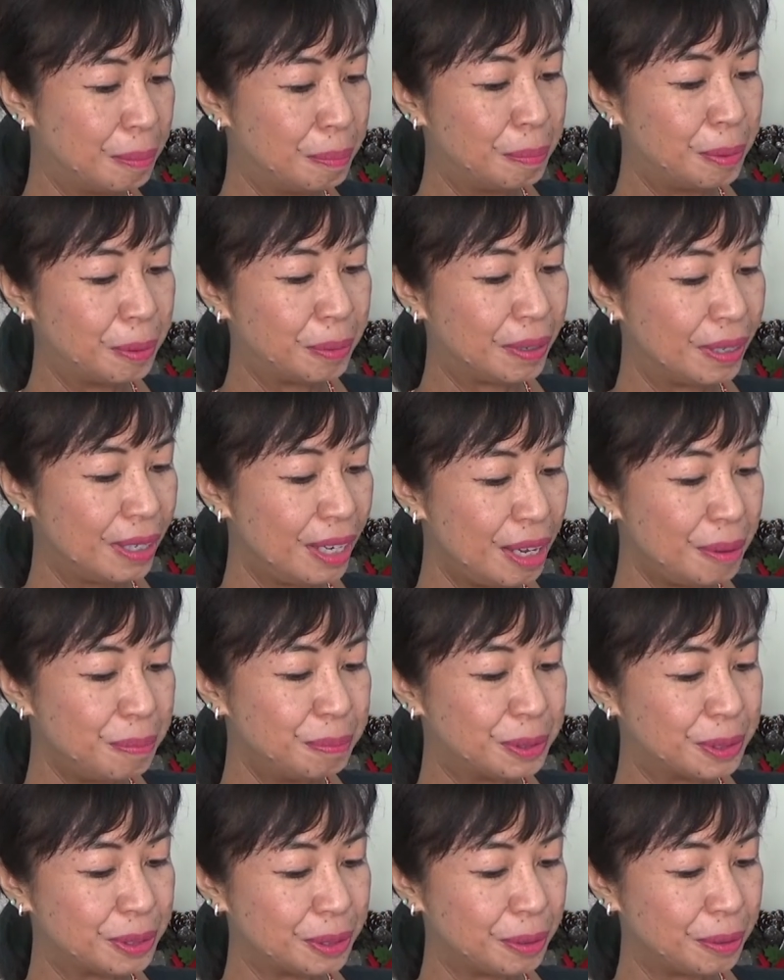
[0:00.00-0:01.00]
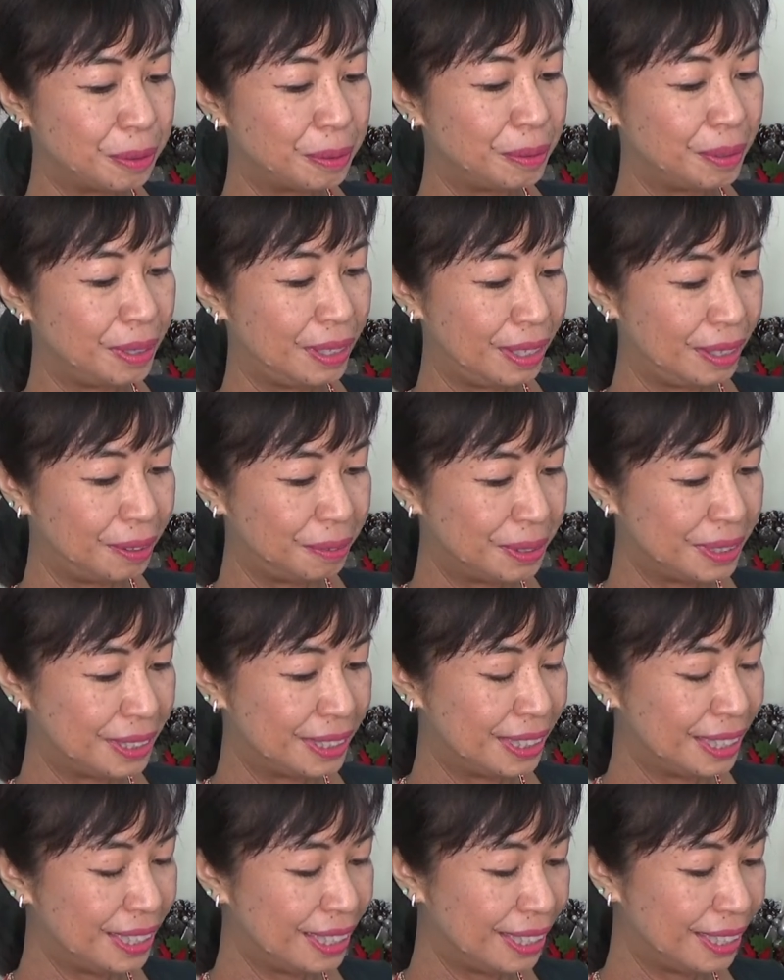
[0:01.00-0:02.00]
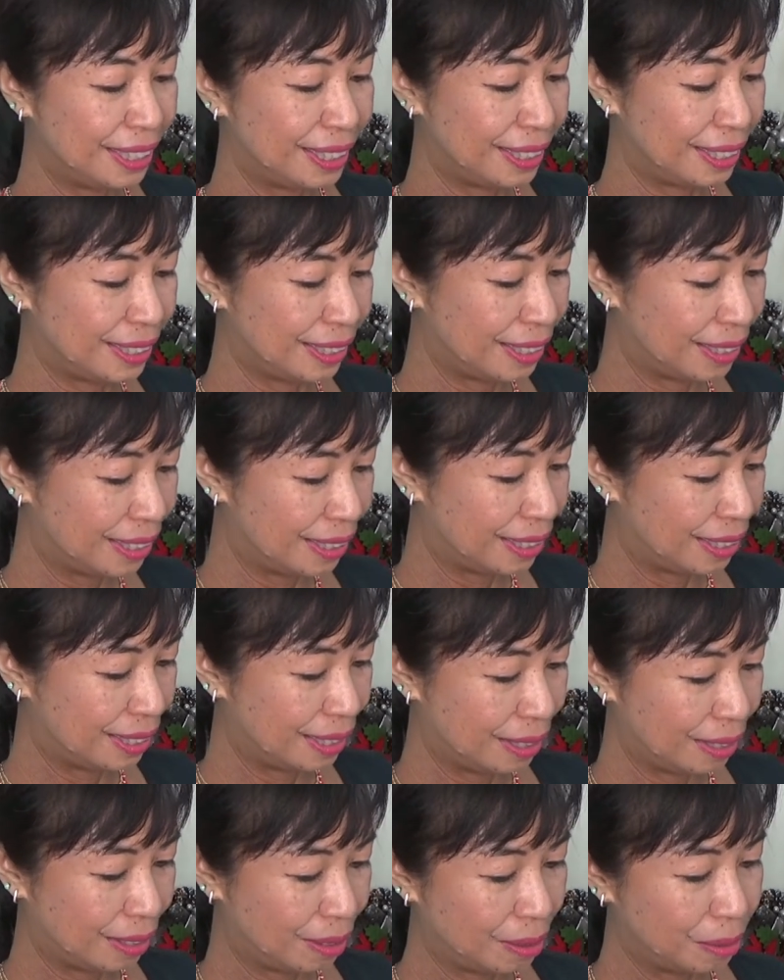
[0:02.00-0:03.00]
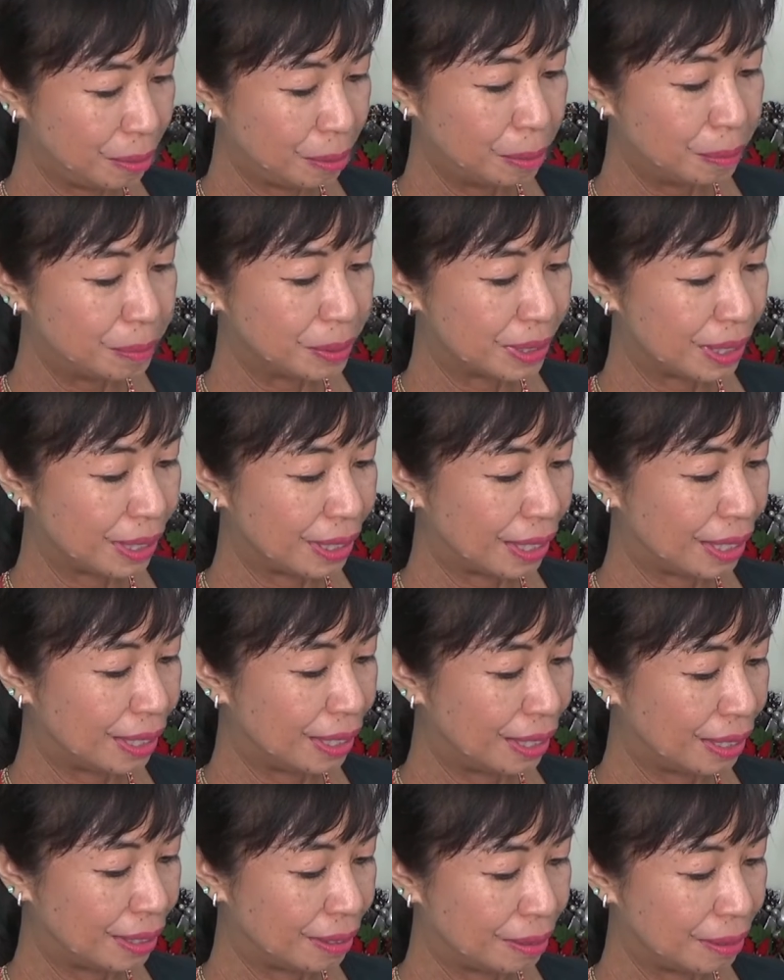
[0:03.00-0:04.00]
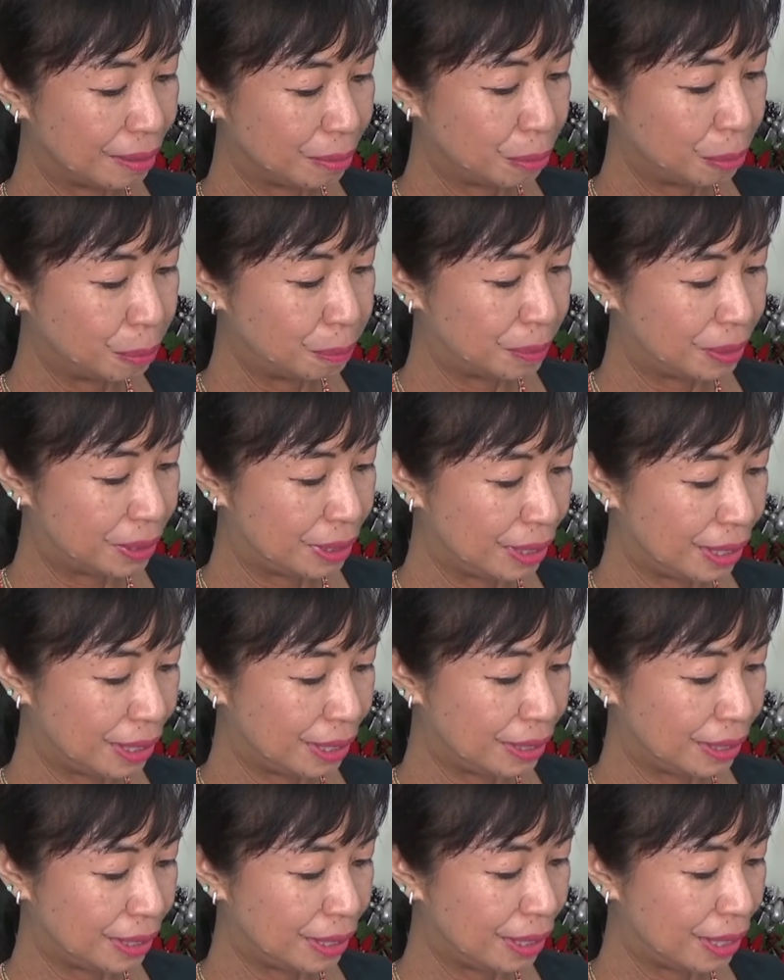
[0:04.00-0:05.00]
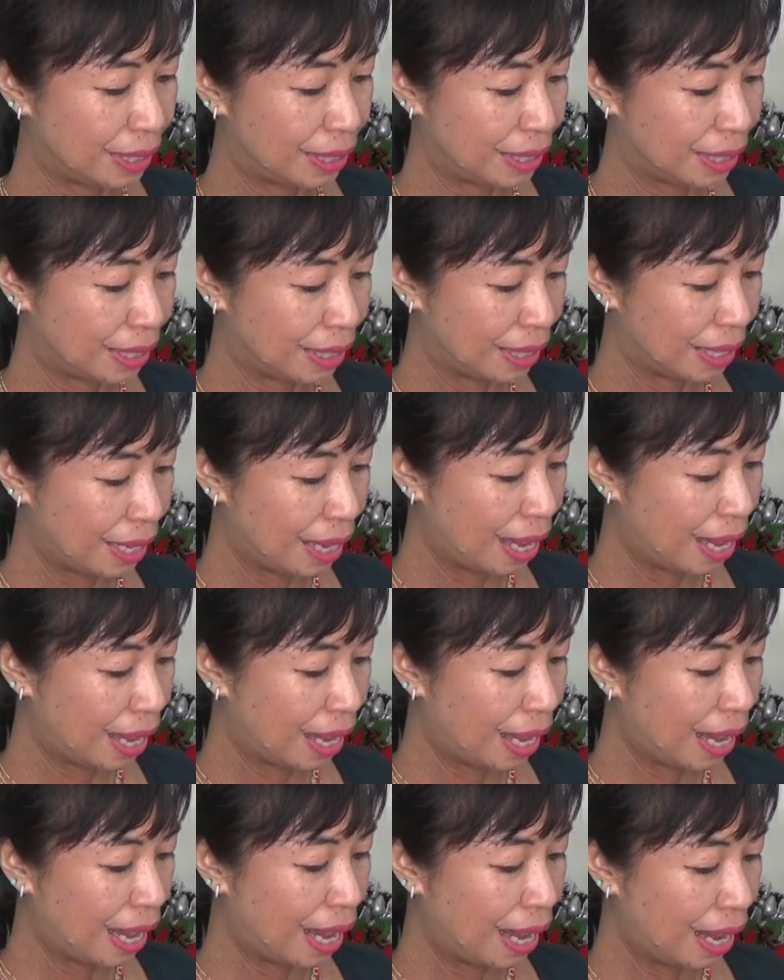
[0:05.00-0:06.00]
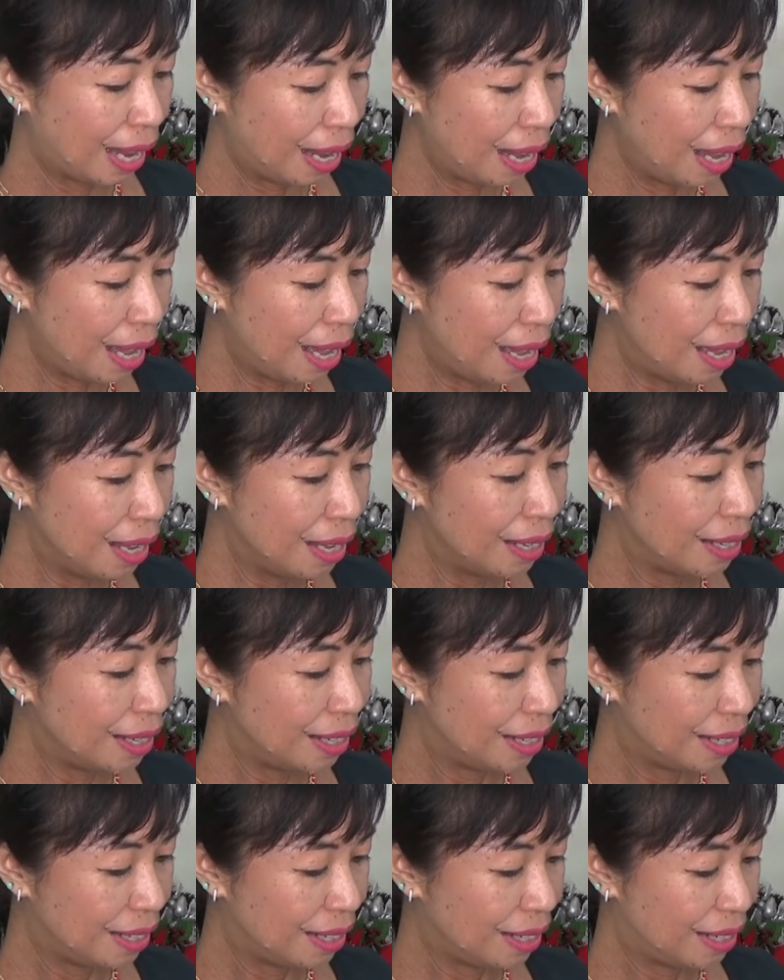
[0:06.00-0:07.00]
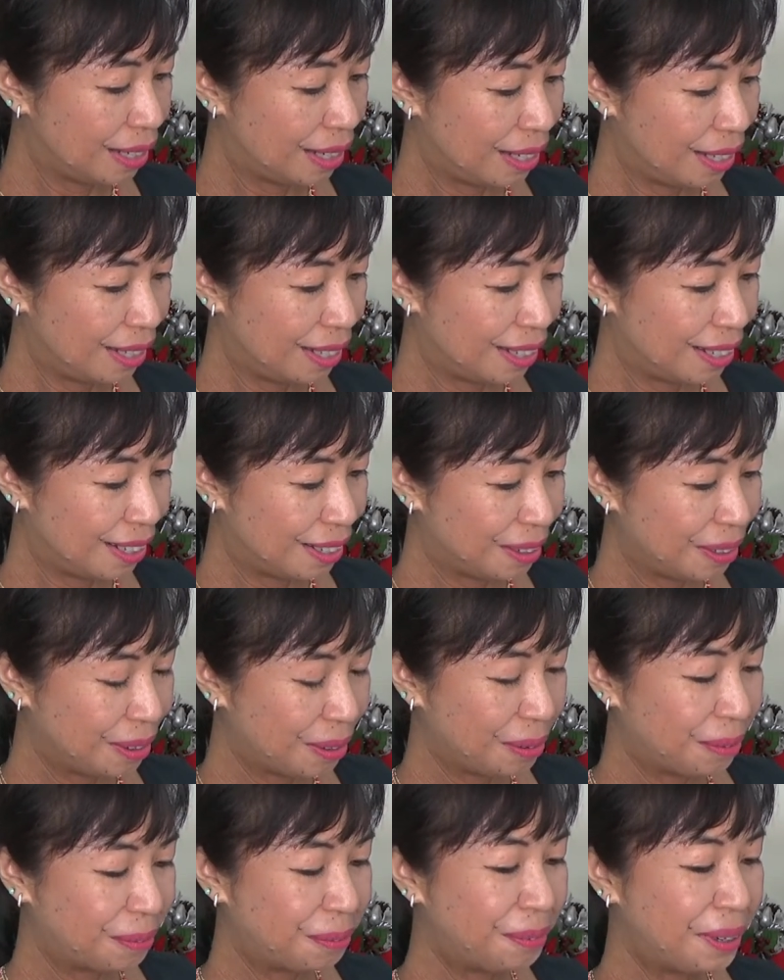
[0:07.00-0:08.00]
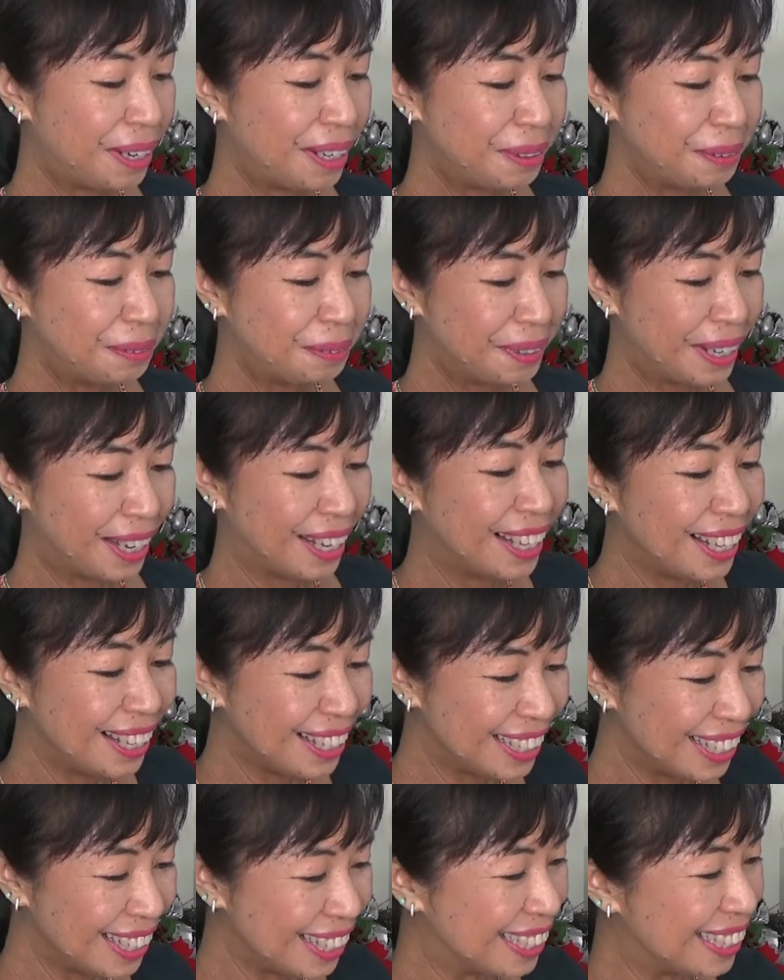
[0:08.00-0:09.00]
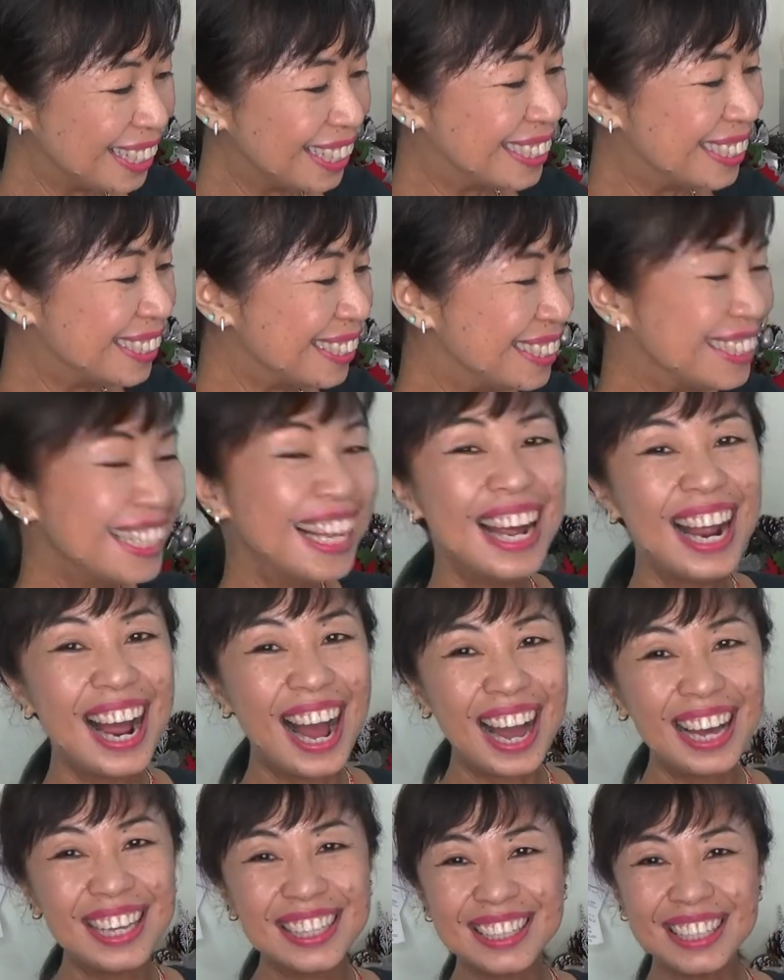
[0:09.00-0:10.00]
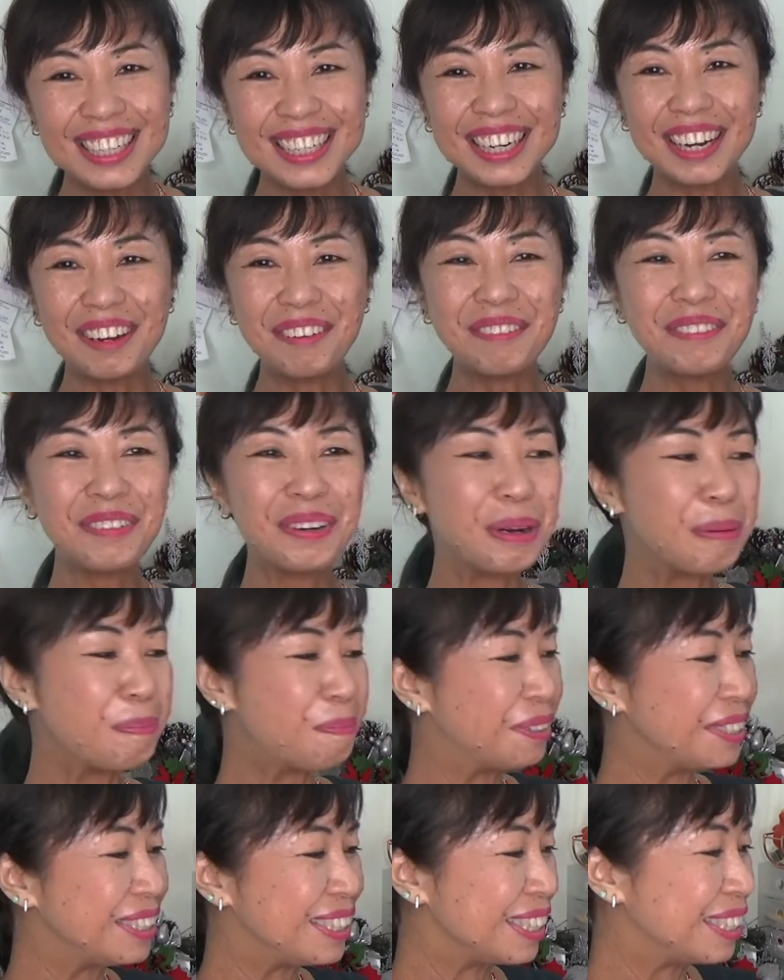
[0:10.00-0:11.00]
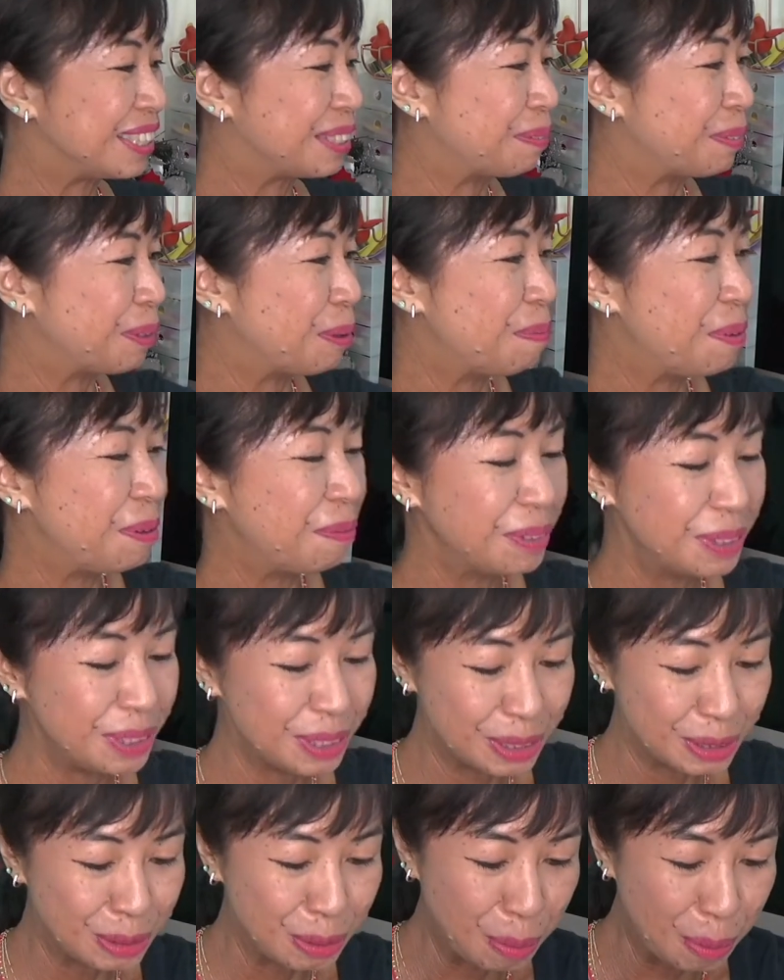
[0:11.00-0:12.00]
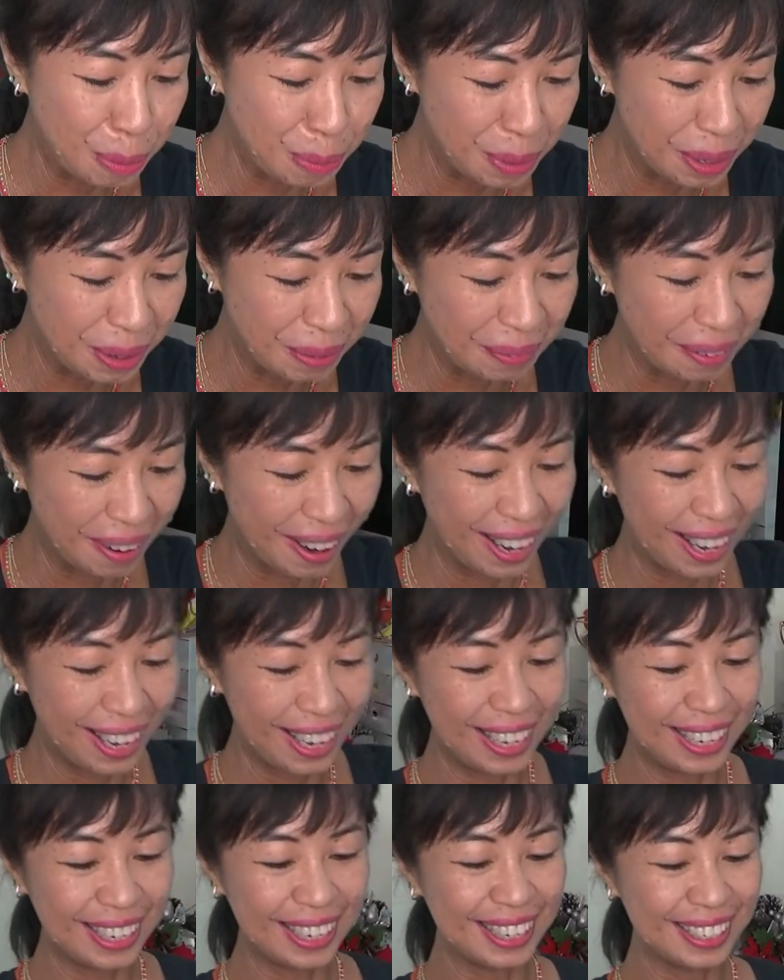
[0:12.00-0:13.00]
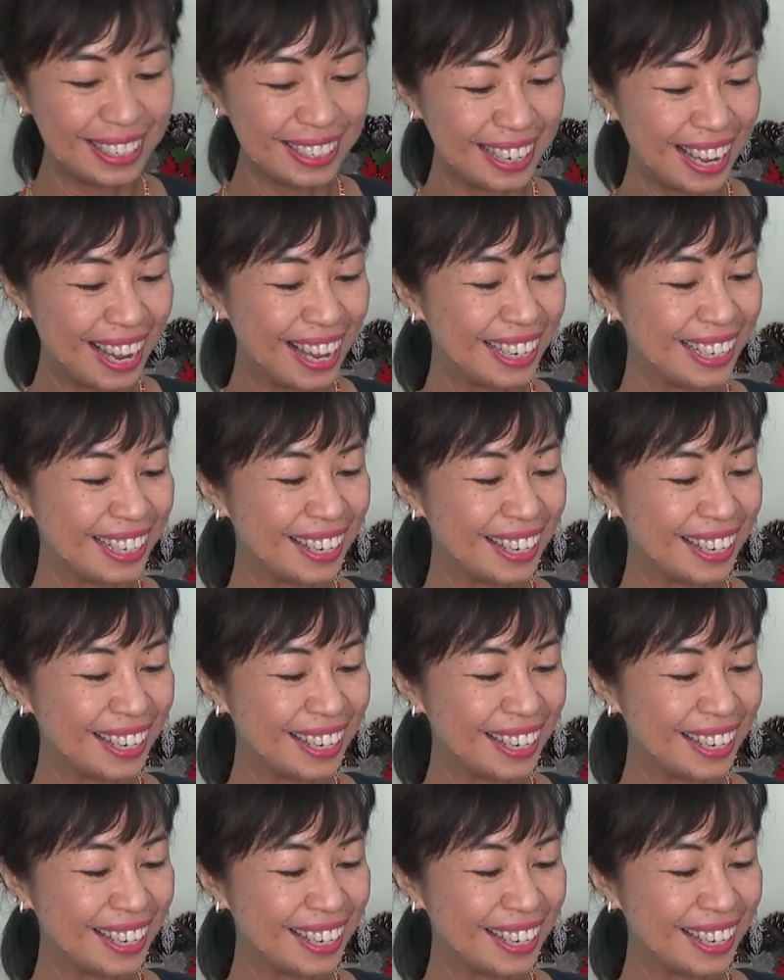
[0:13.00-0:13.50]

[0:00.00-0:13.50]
book club. So let's see here. Oops, oopsie daisy. Ah! Well, I think I'm very predictable. People just know me, right? I